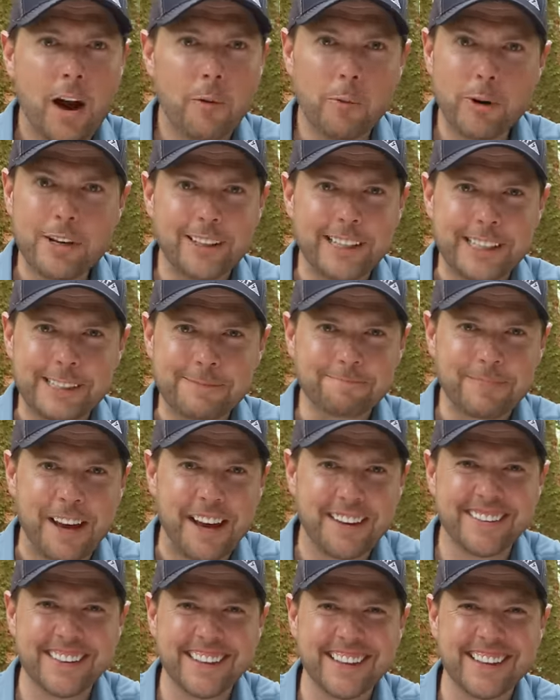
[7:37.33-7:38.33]
Not really,
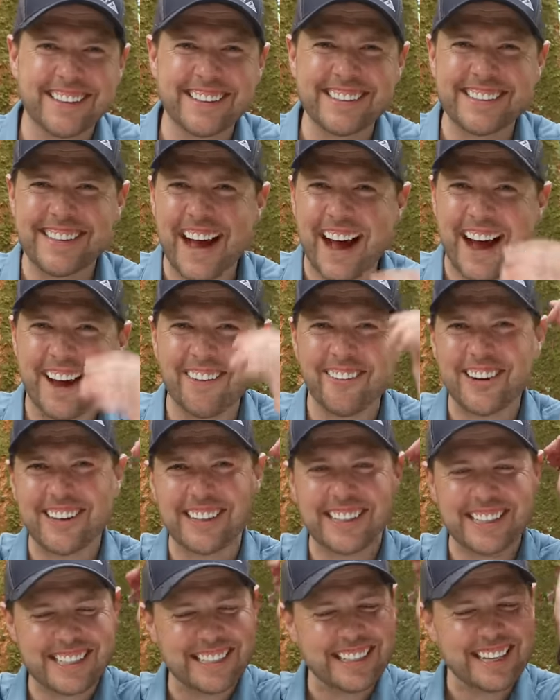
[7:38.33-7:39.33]
not
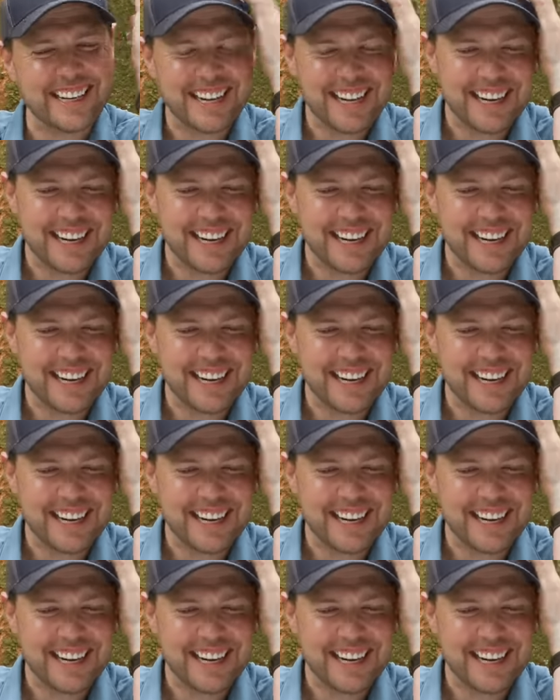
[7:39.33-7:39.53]
really.